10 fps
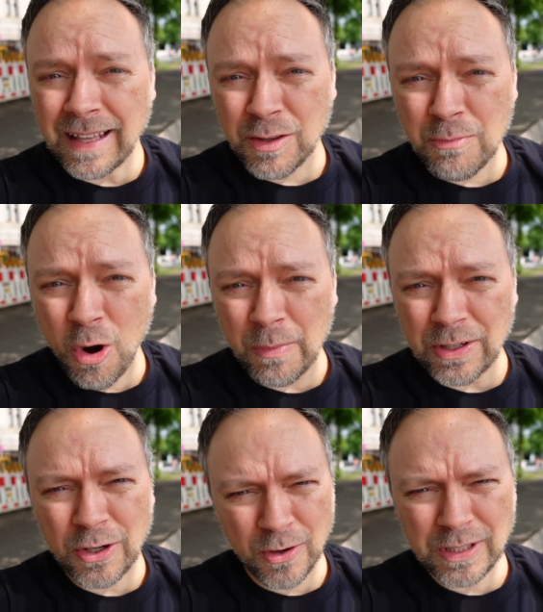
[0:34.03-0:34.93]
At the
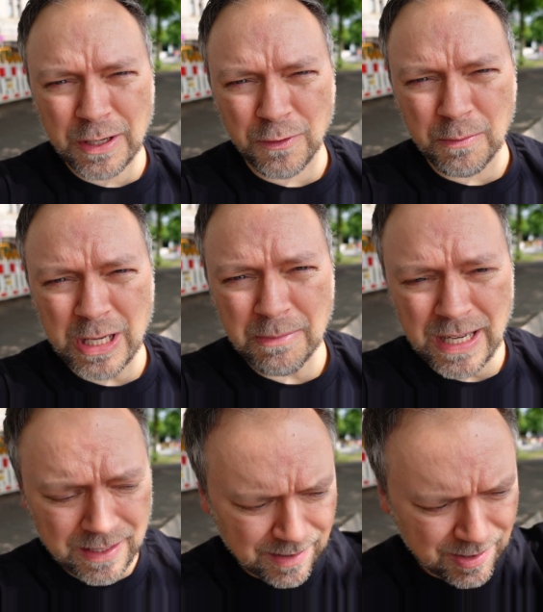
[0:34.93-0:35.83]
moment, early for me
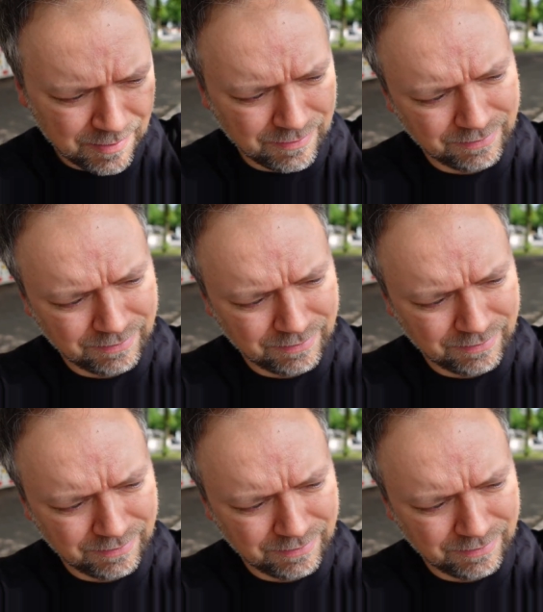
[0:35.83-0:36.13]
means